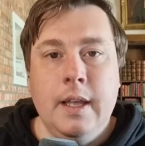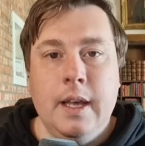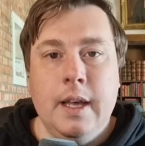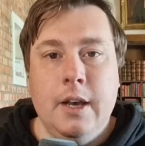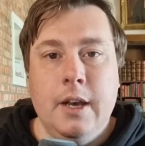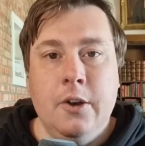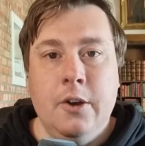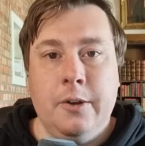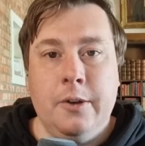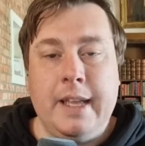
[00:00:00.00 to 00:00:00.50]

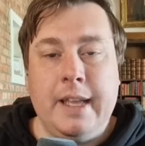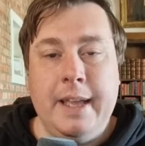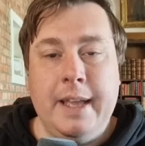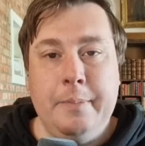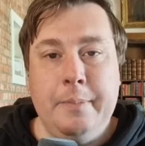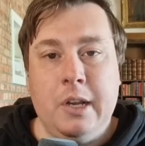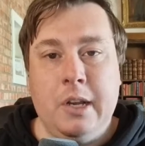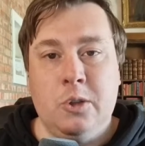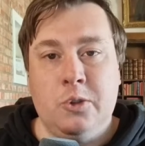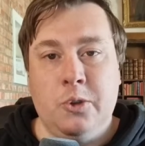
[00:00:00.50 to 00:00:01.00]
Okay,
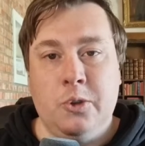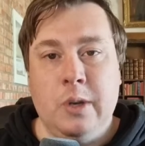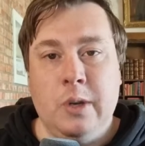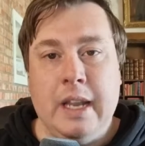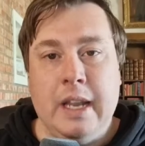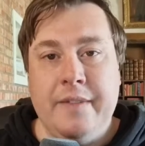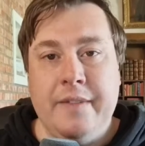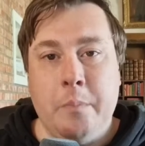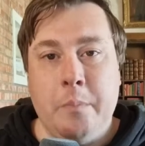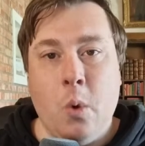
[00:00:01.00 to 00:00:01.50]
because you'll
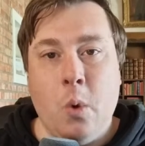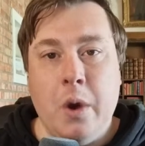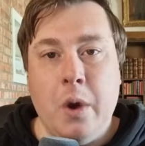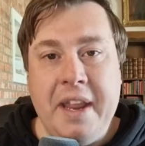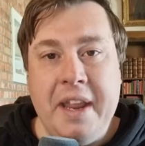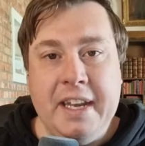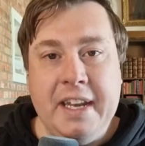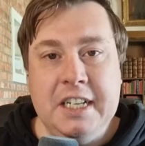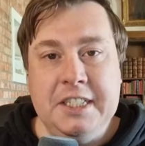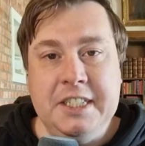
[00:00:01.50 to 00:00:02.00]
have more
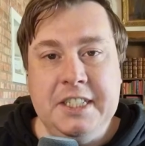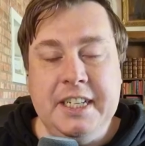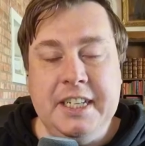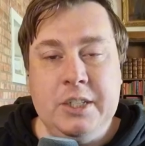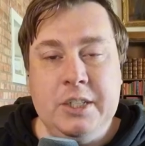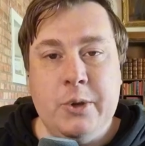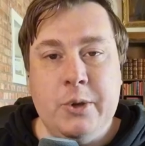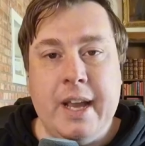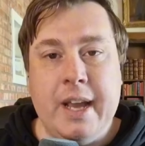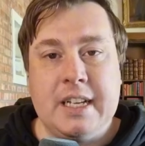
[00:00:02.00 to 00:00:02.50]

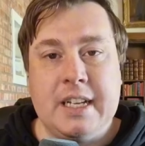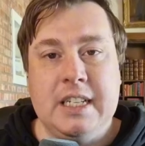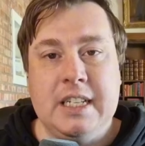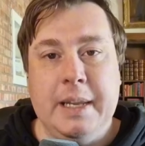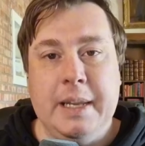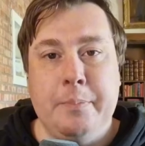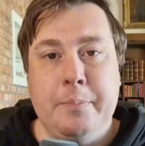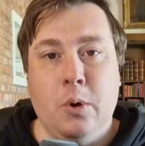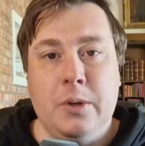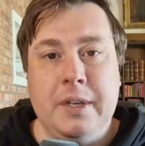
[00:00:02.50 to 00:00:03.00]
energy to
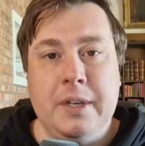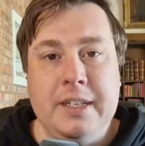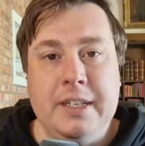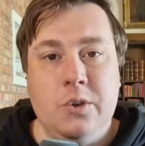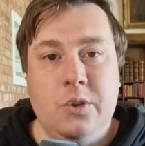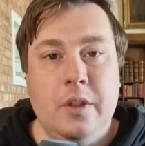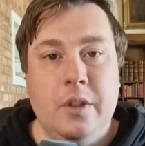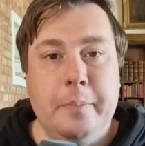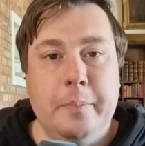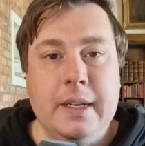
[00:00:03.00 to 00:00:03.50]
actually put
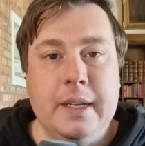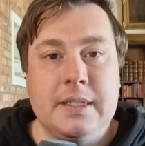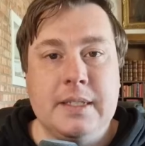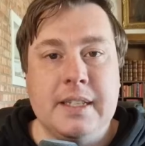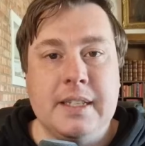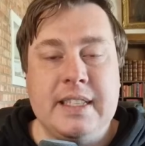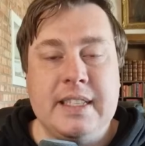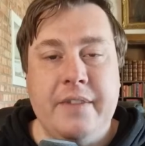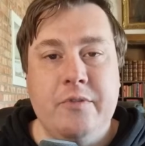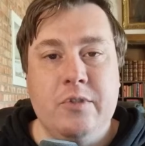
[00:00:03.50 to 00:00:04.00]
into the
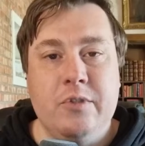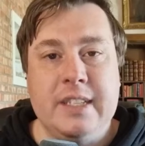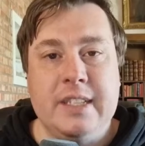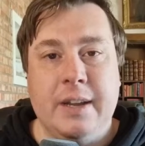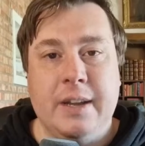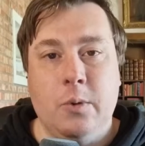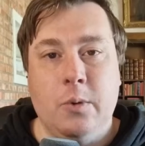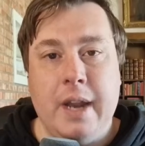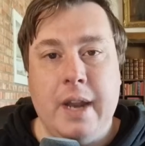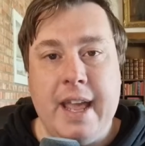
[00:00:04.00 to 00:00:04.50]
business every
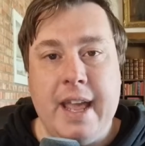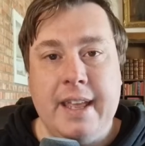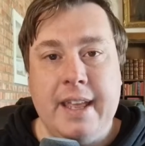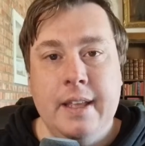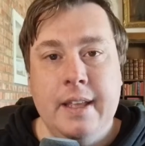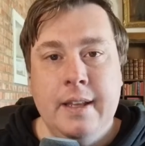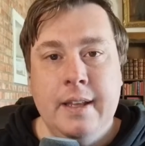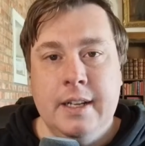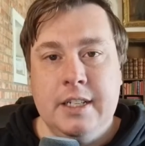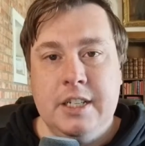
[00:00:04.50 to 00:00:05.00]
single day.
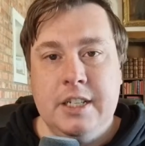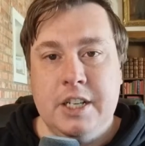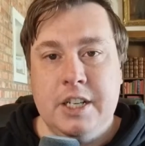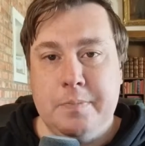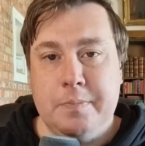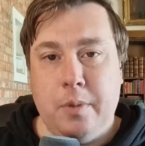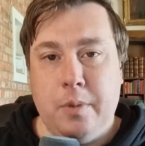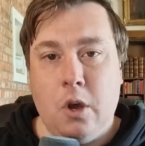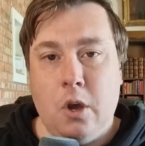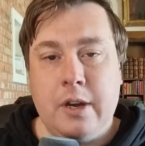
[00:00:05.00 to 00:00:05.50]

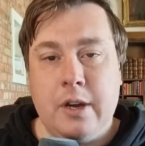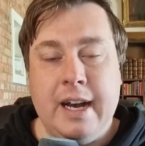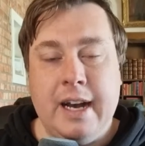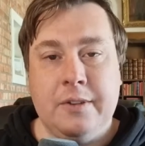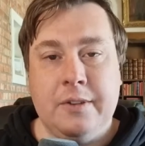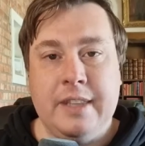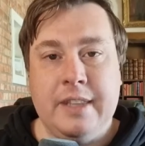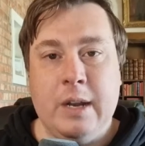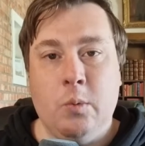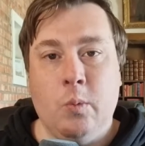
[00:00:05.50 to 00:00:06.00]
Just block
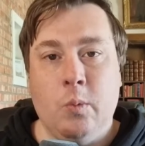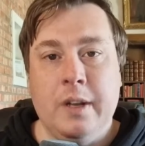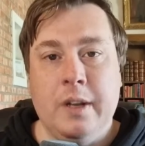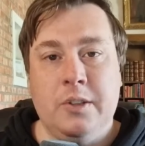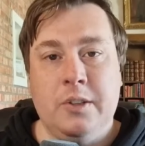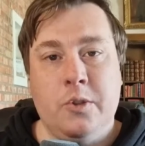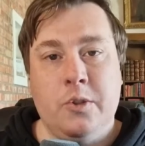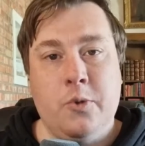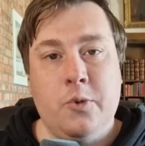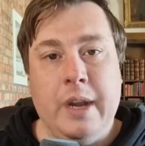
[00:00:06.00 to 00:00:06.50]
out that 1
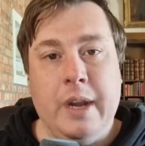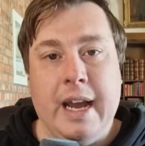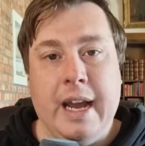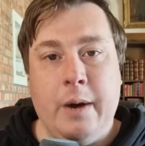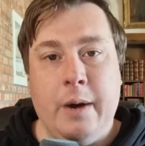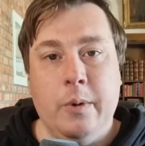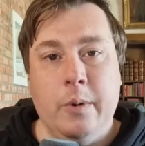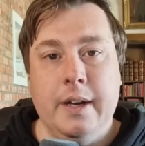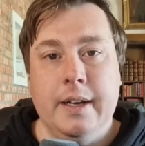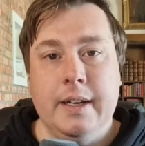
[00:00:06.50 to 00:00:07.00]
to 3
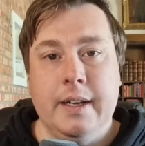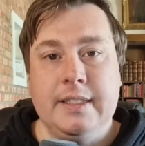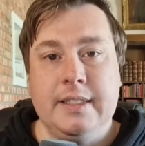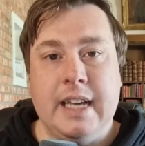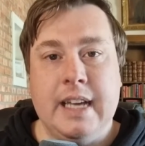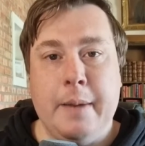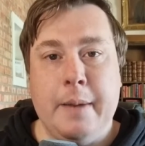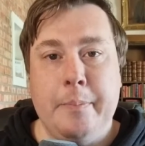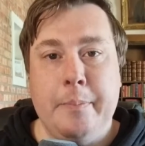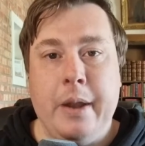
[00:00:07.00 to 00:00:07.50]
hour
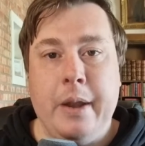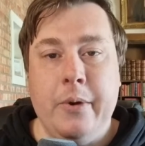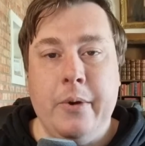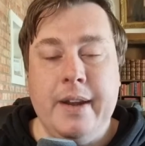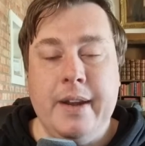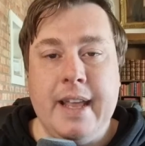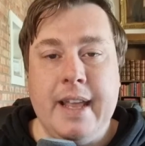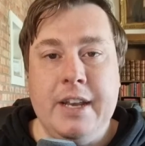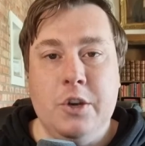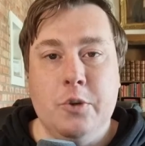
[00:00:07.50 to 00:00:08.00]
time
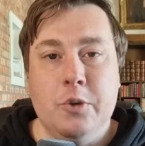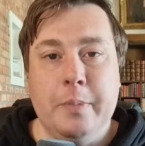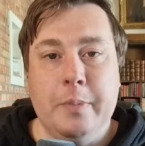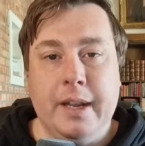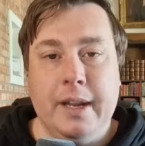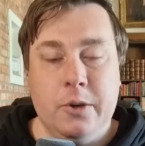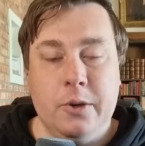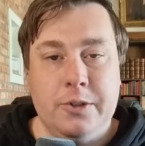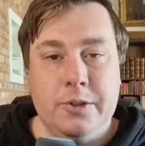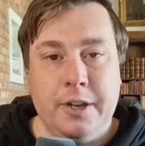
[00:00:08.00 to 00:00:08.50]
period and you'll
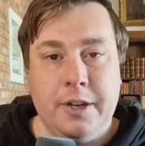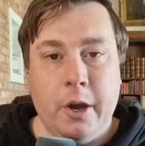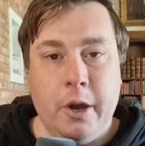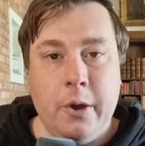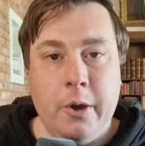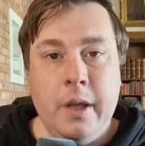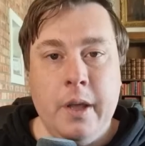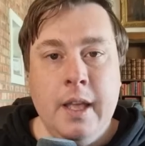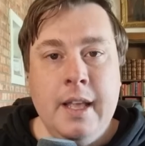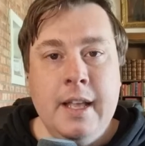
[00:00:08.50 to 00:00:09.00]
be good to
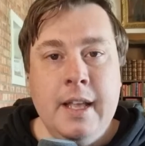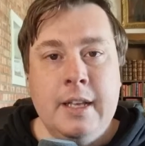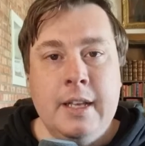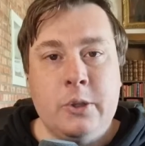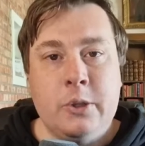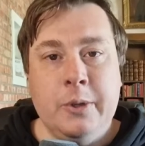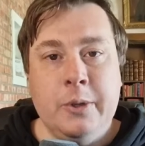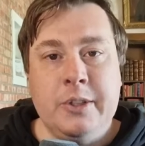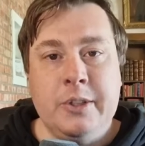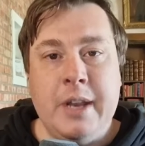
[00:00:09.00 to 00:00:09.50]
go.
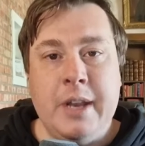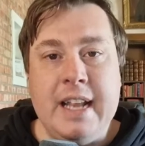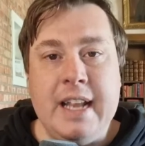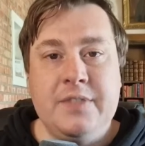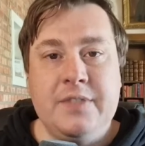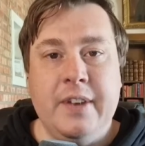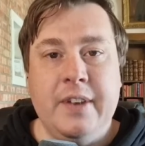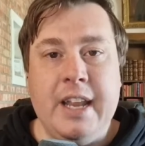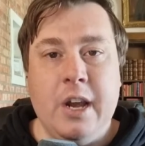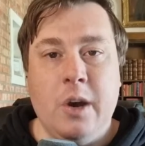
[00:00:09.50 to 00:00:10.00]
So in
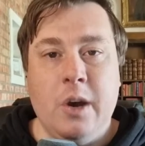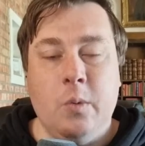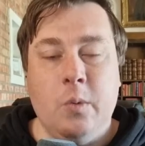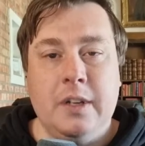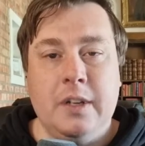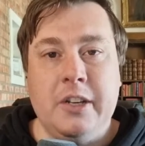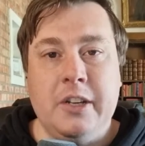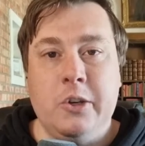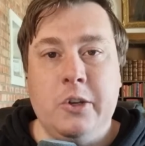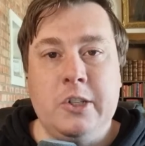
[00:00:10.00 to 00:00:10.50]
today's video, I
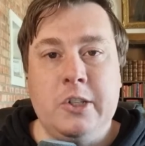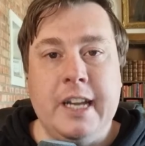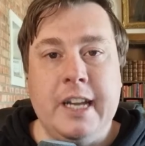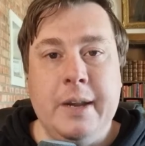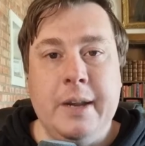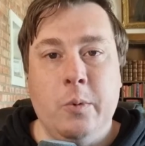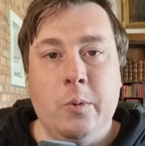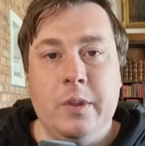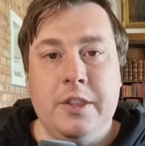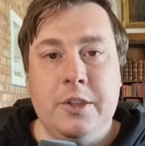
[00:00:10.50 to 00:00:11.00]
wanted to
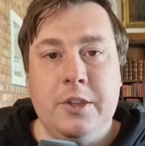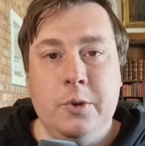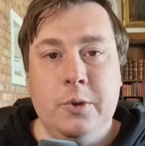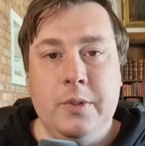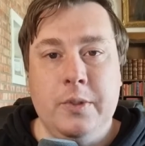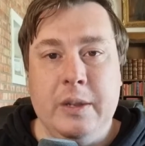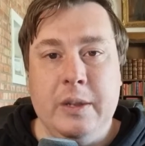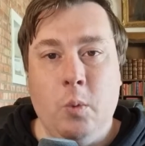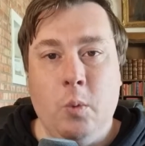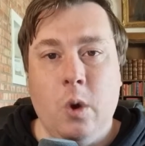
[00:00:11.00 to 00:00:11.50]
share with
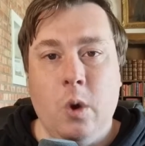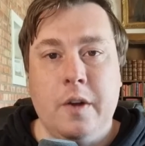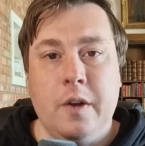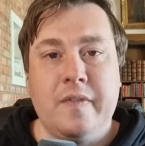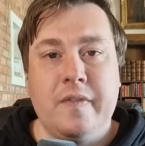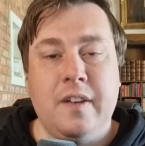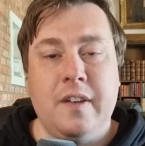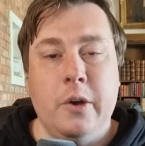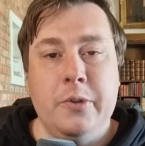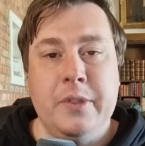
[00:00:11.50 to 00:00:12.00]
you the
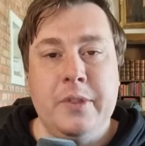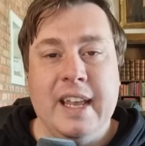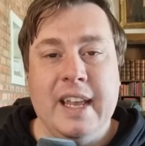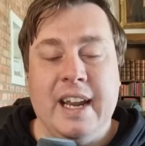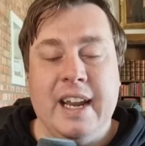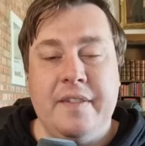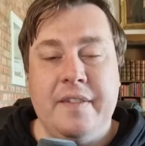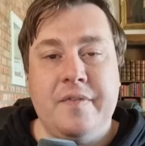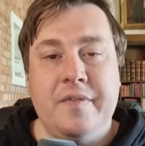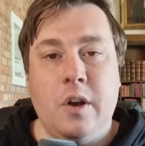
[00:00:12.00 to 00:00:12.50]
workflow
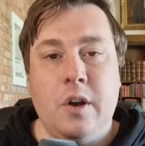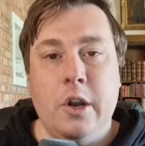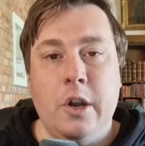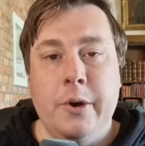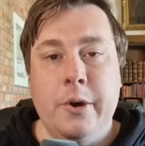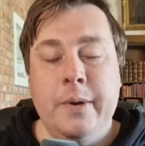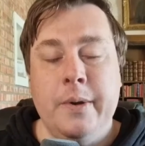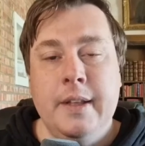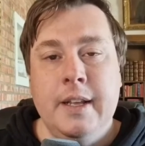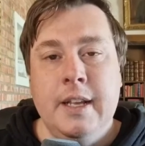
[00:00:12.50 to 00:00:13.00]
that I
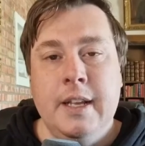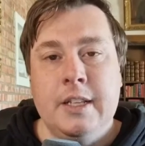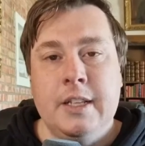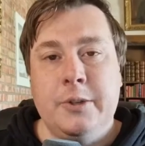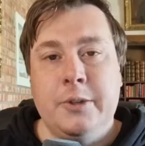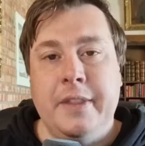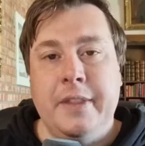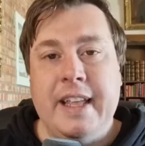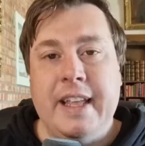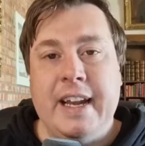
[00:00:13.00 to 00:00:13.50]
follow
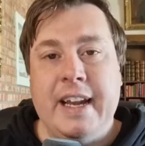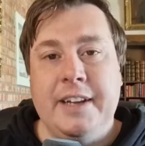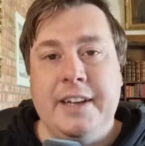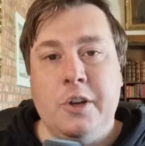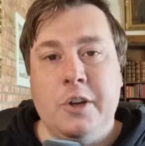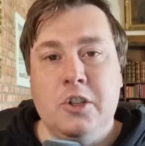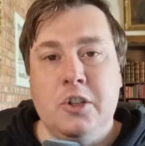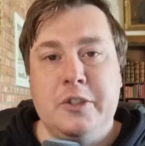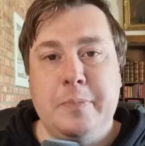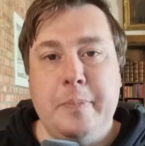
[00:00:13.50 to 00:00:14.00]
so that I
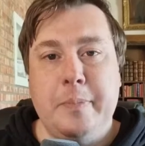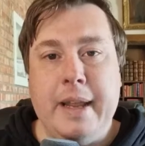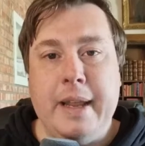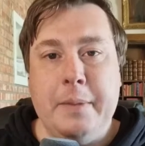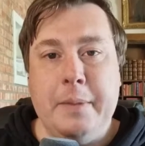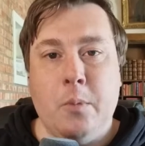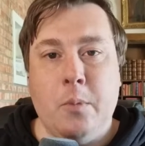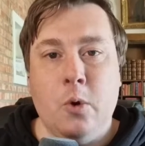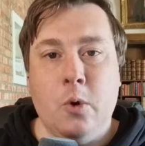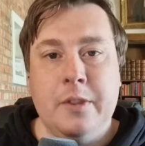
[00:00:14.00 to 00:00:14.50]
don't
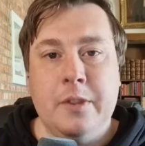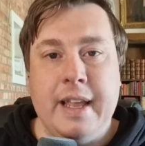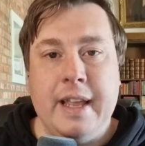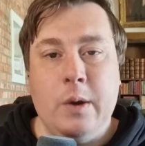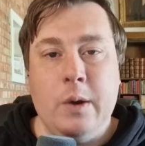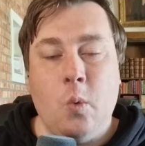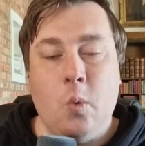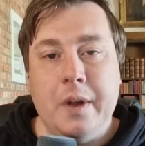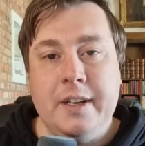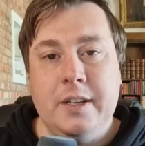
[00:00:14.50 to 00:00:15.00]
spend more
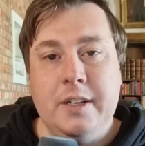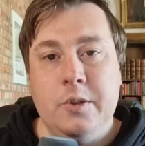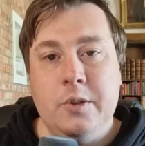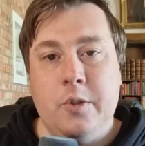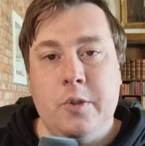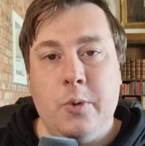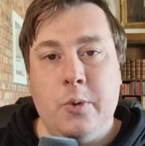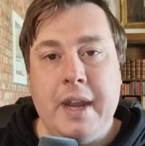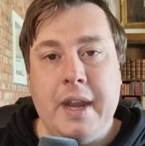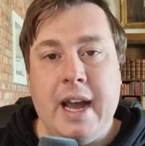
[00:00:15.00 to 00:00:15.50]
than 1 to
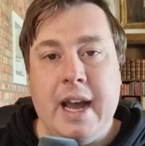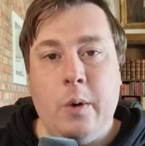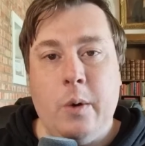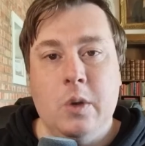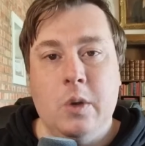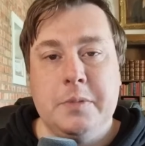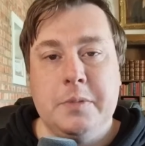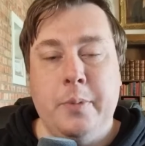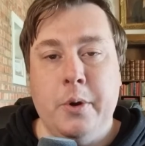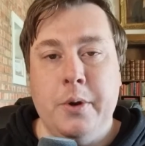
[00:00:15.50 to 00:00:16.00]
3
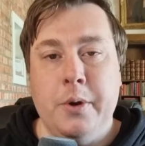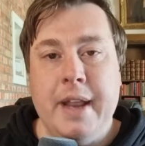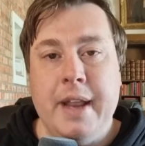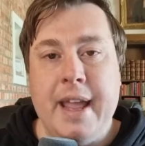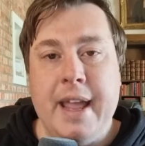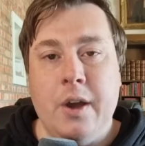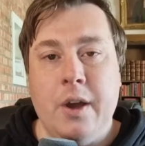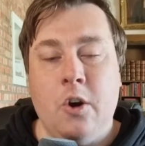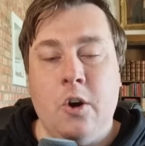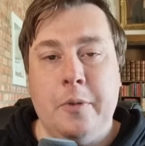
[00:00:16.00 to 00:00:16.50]
hours per
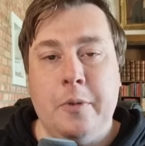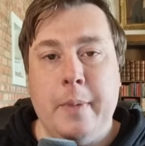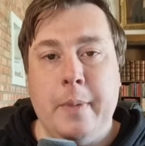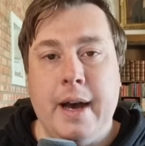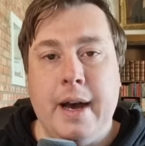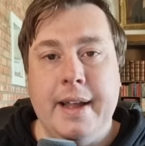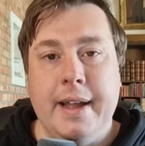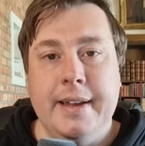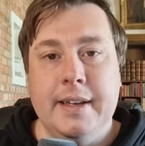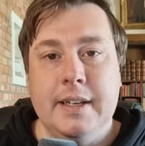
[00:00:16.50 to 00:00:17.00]
day on
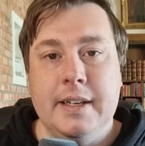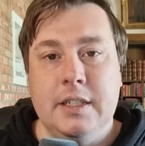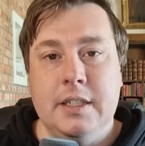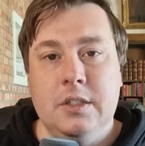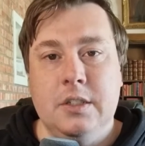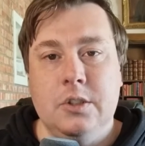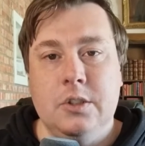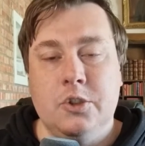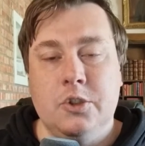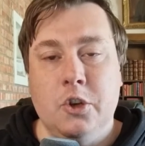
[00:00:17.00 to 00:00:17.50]
my
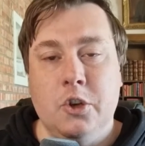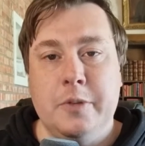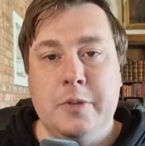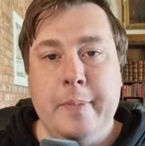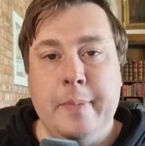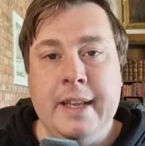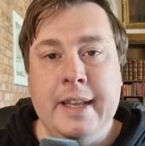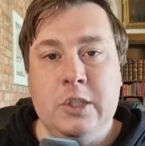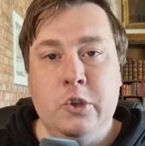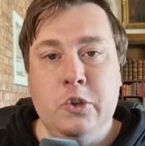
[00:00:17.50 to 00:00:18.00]

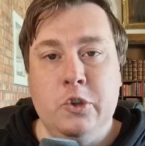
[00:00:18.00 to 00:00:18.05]
search-based